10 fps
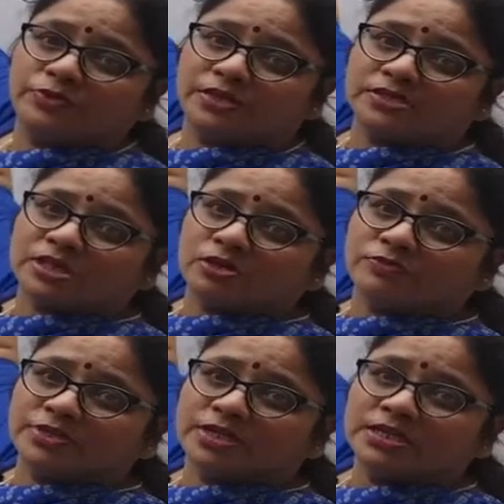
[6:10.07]
wheels
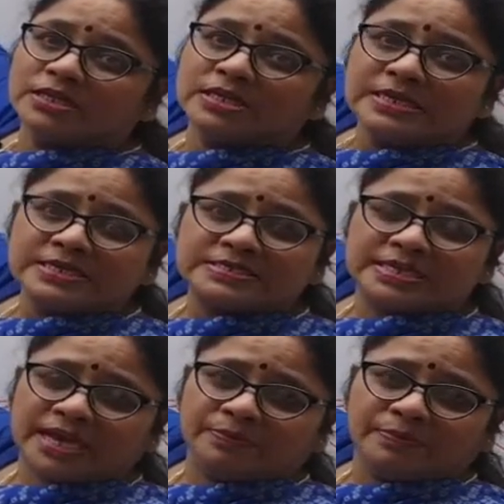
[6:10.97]
are of the
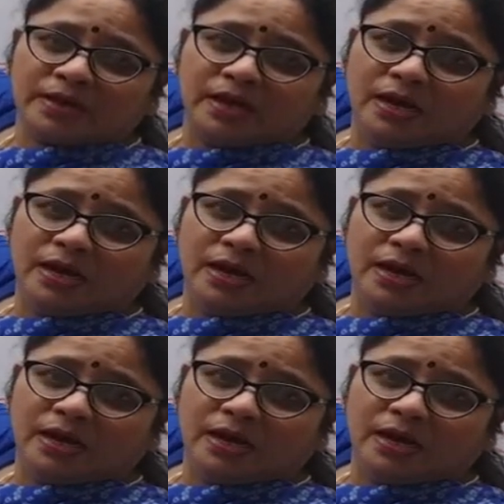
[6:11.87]
same